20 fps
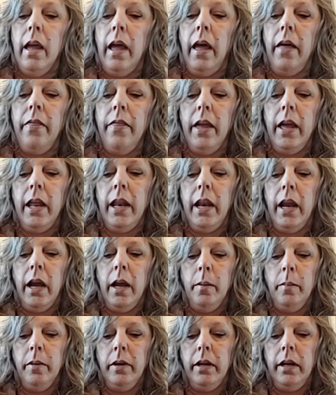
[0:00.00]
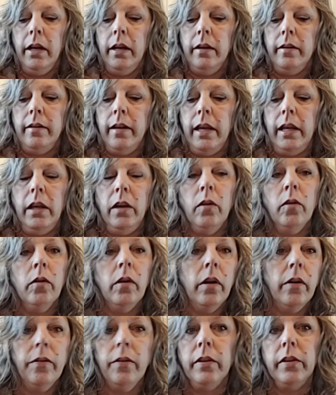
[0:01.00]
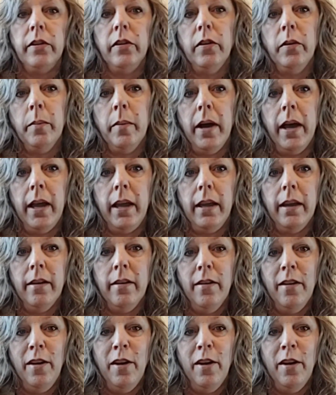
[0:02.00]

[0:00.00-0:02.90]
and then I'm gonna take you over to my